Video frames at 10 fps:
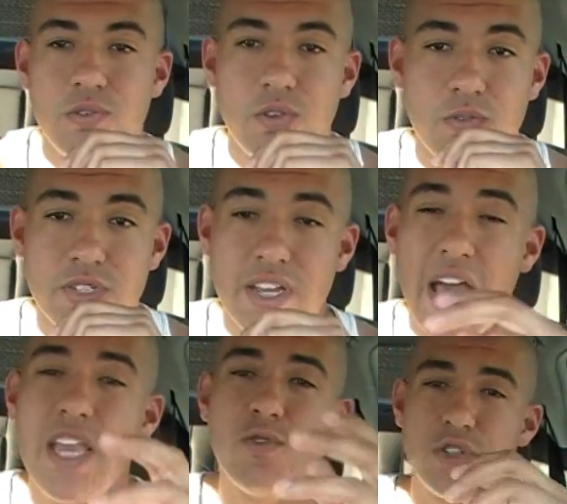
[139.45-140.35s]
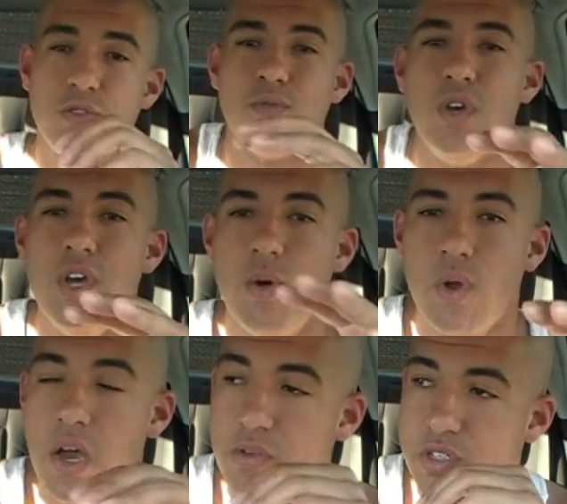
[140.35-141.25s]
You know what I'm saying? I used to,
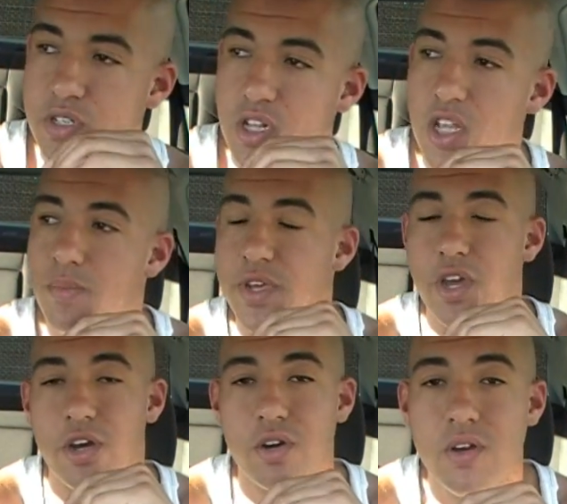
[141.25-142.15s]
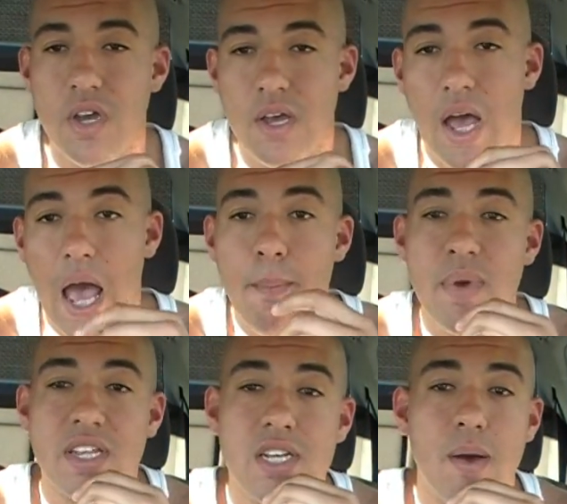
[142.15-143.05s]
when I was a little bit younger, I
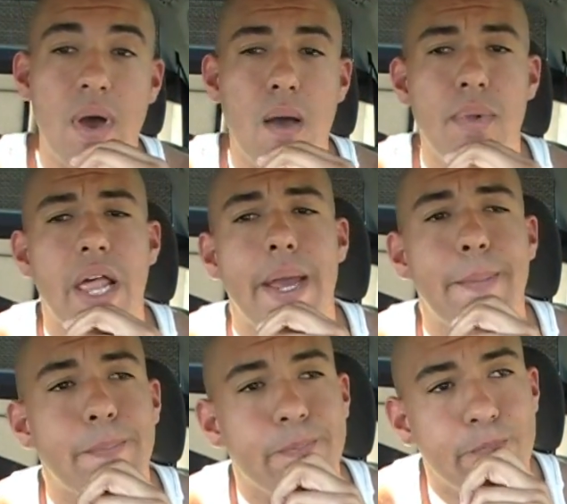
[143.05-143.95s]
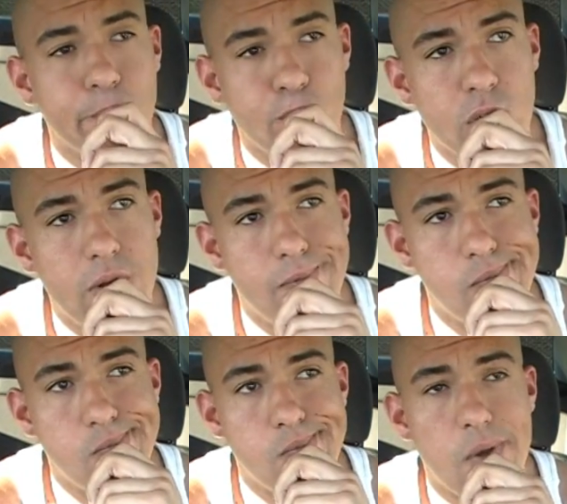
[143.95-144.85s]
messed up. I'd be like,
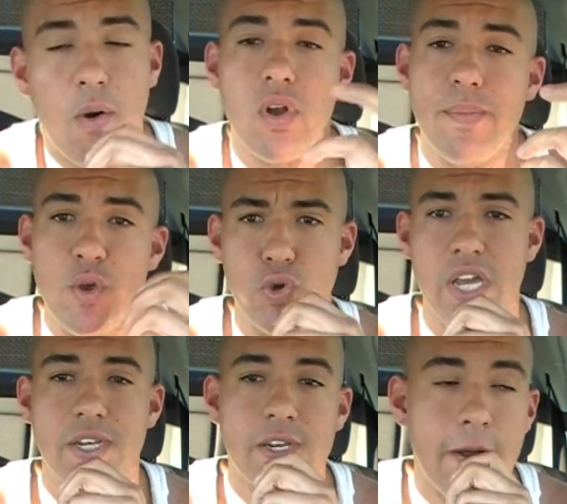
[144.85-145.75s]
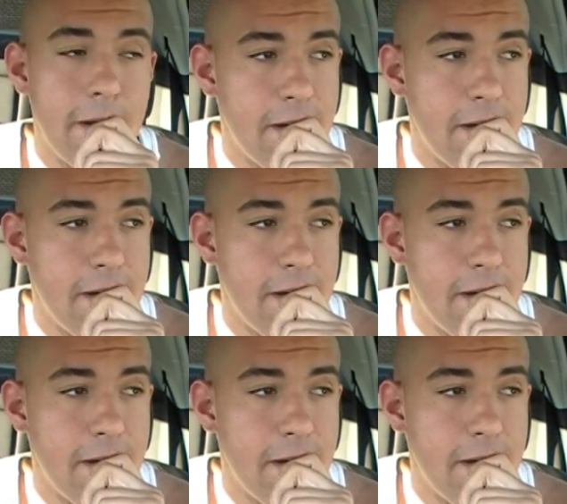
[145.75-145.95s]
I want to be rich.